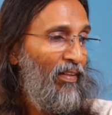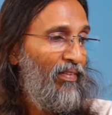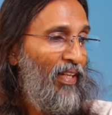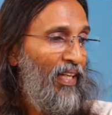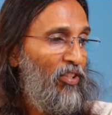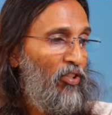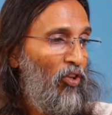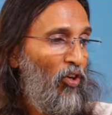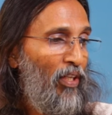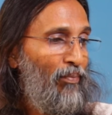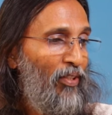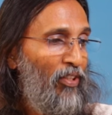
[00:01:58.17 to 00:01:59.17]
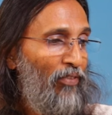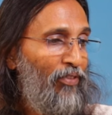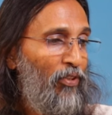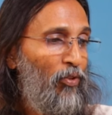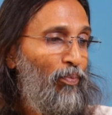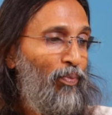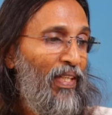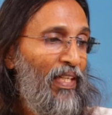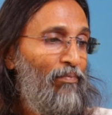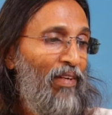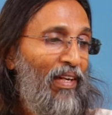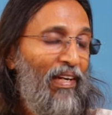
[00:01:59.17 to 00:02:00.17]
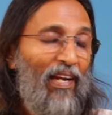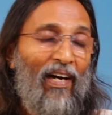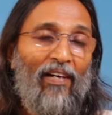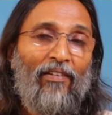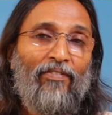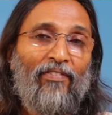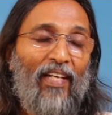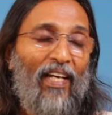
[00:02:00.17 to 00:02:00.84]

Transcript: the enjoyment of the supreme love